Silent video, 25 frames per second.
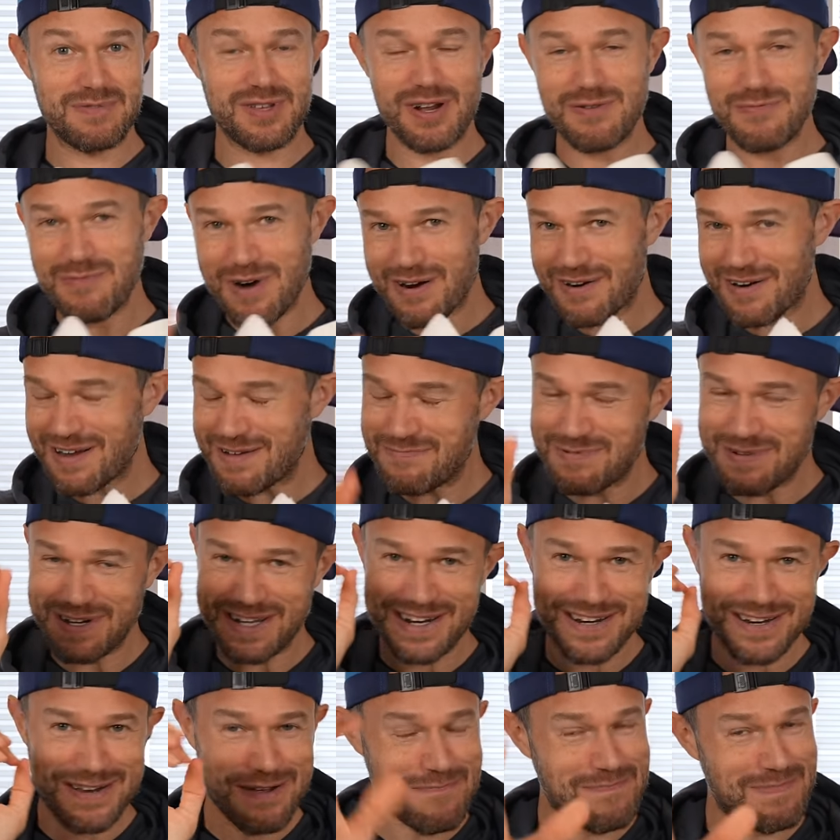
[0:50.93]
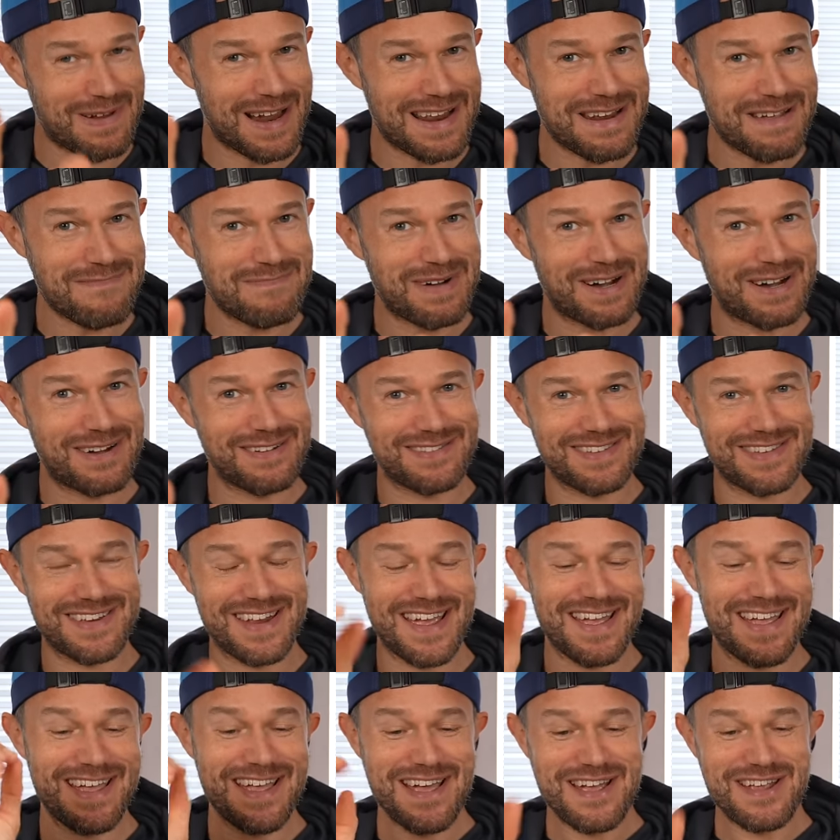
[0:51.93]
Don't worry, we're gonna do plenty of miles in
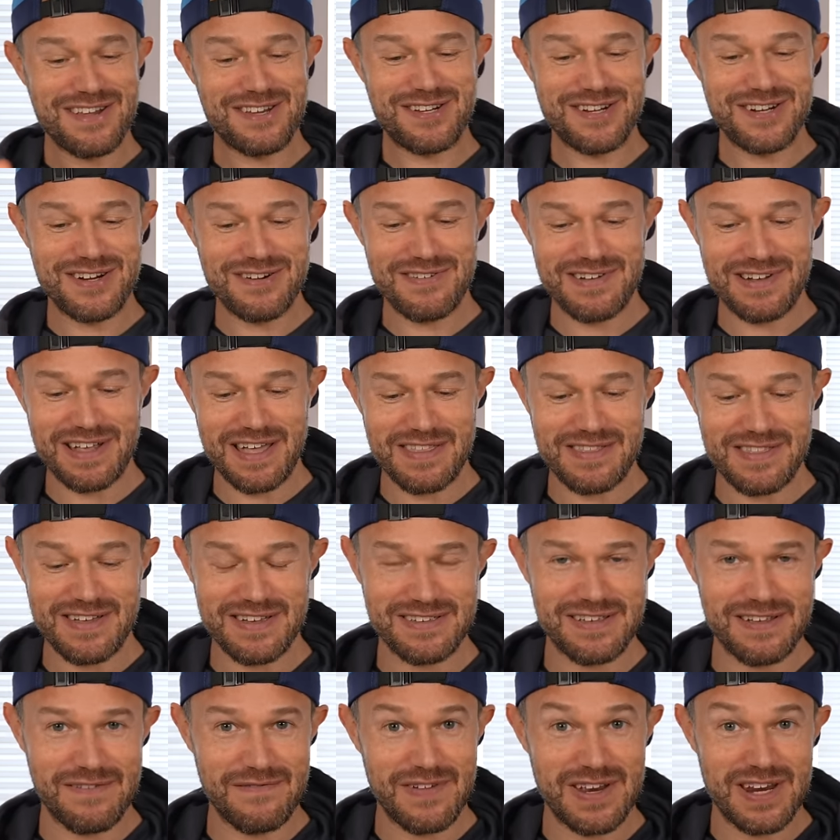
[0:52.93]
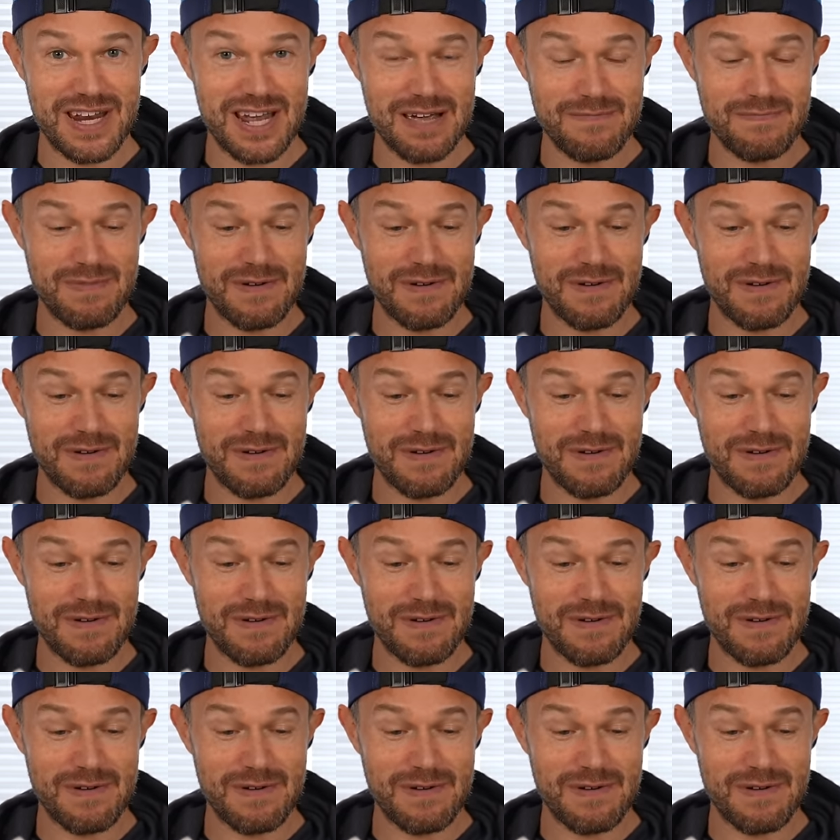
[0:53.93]
it during this video.